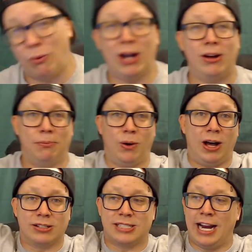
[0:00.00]

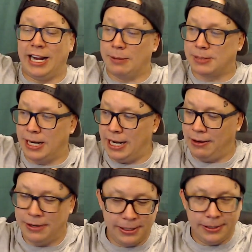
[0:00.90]
while standing upside
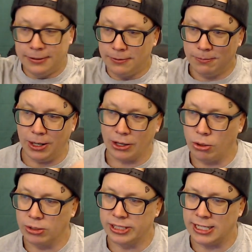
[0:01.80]
down. One of the
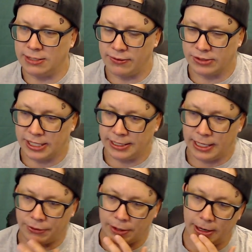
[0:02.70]
coolest things I've ever seen
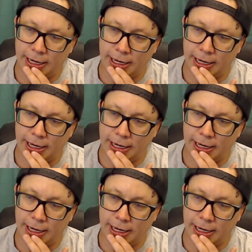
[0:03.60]
down there.